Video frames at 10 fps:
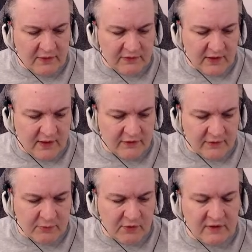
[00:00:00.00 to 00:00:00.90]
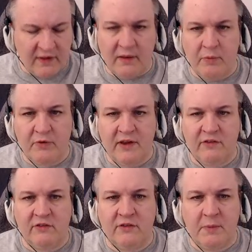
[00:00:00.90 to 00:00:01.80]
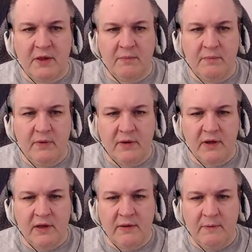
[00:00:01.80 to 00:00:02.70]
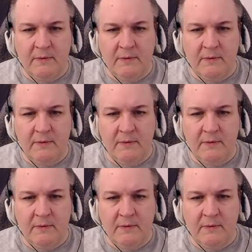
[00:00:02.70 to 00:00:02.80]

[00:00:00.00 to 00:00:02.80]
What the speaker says: is some sort of teleportation spell. Okay.